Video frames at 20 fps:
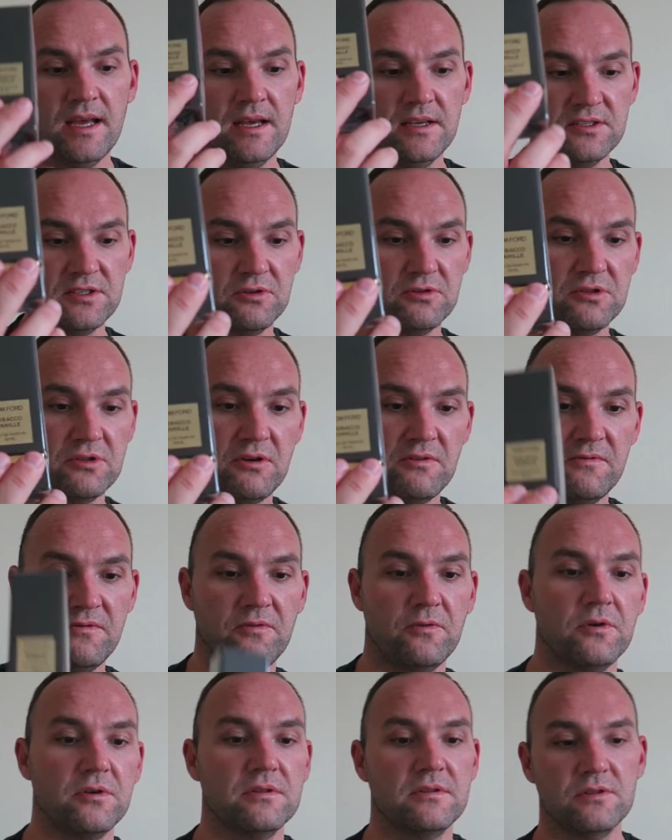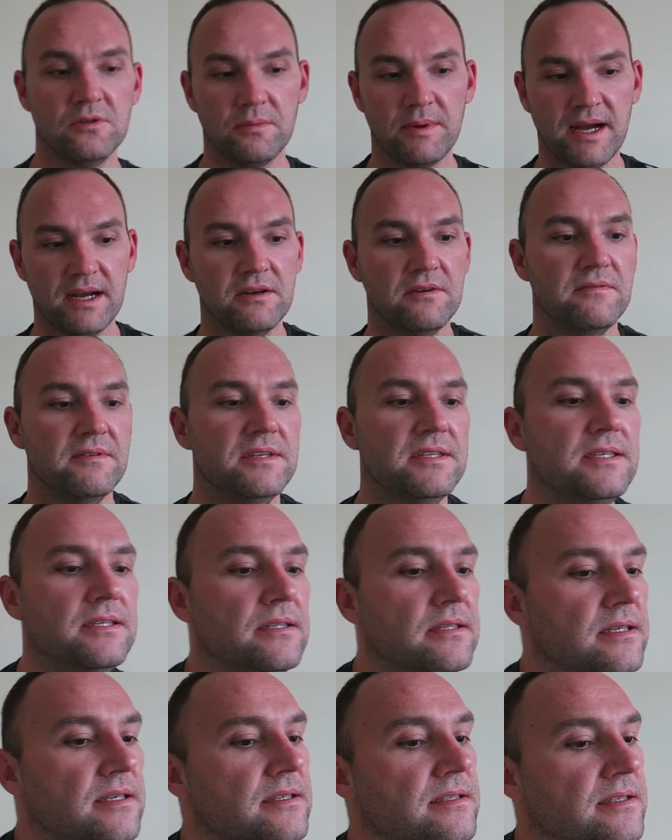So Tom Ford Tobacco
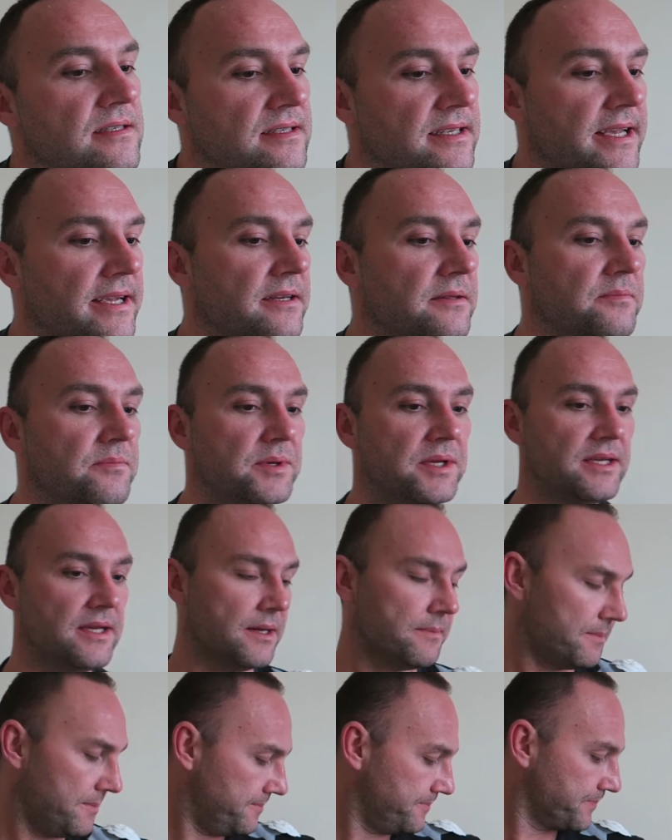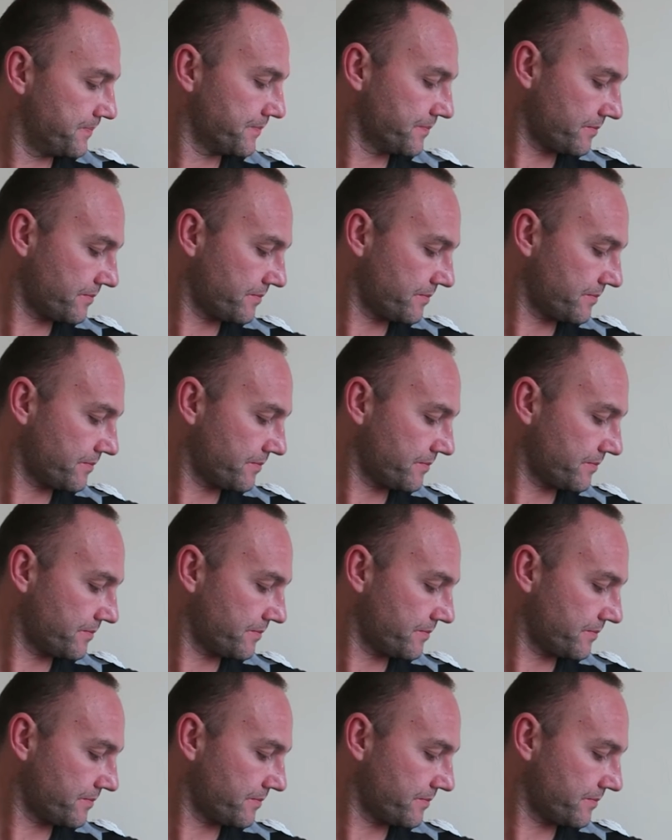Vanille is the second pickup.